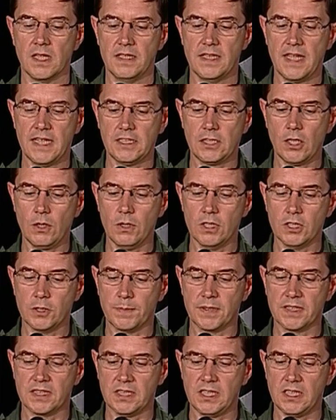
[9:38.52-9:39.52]
NATO has
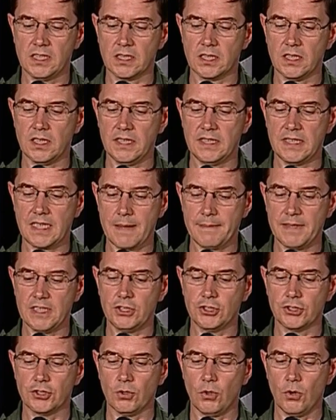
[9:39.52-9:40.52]
persistently
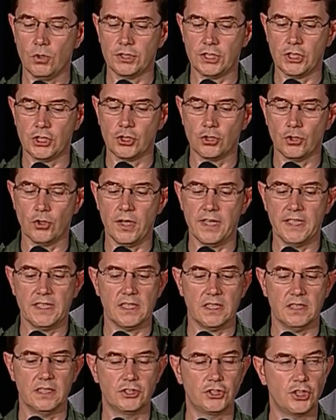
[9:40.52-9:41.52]
damaged or destroyed
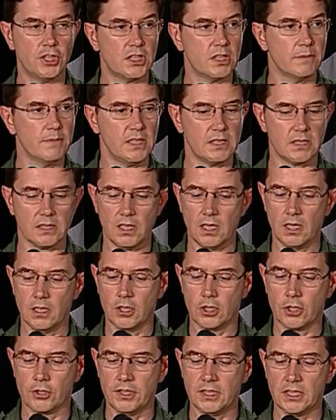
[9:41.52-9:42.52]
legitimate
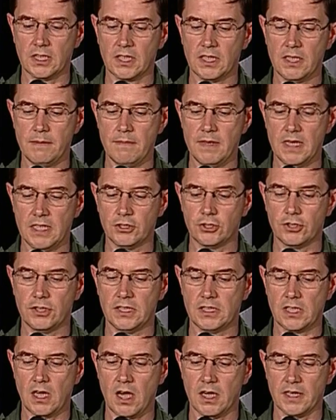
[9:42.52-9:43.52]
and critically military
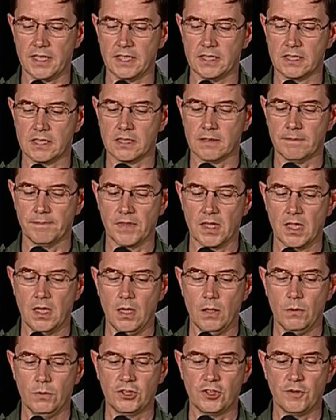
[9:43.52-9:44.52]
targets,
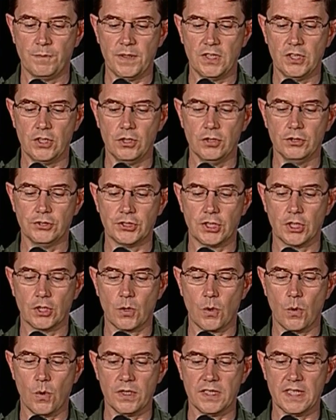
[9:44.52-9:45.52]
which have been used to
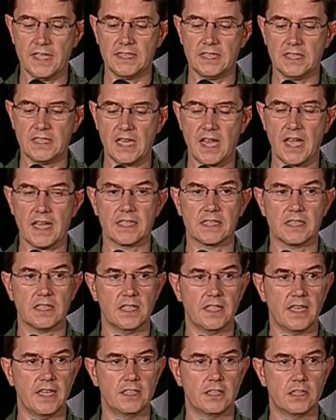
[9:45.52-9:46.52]
coordinate attacks
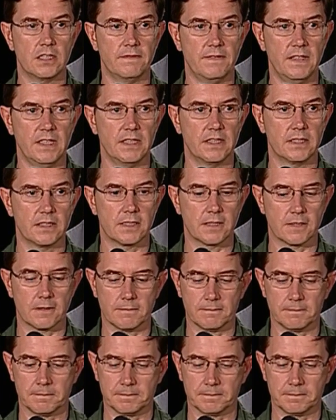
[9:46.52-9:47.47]
against civilians.